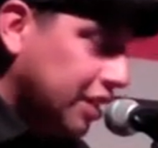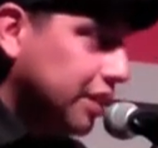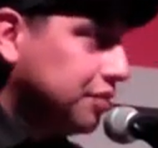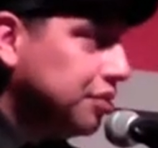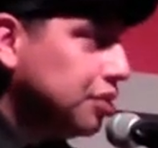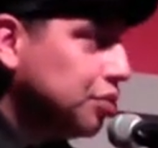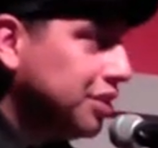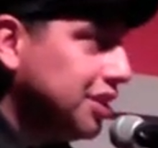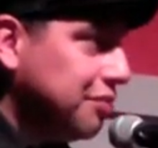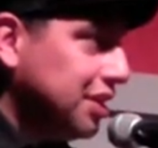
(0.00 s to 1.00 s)
It took
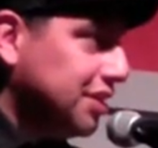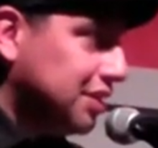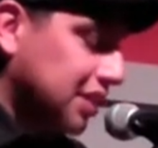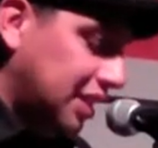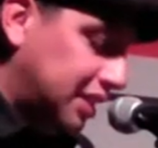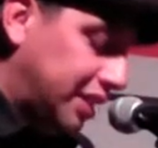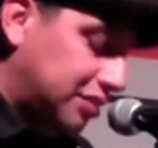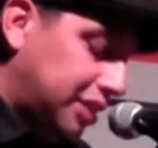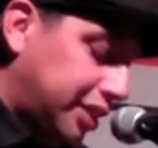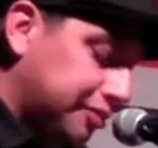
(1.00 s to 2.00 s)
20 minutes to get
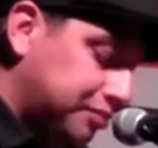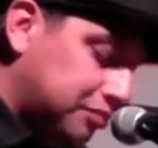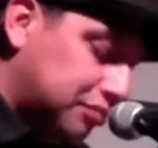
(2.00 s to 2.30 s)
downtown.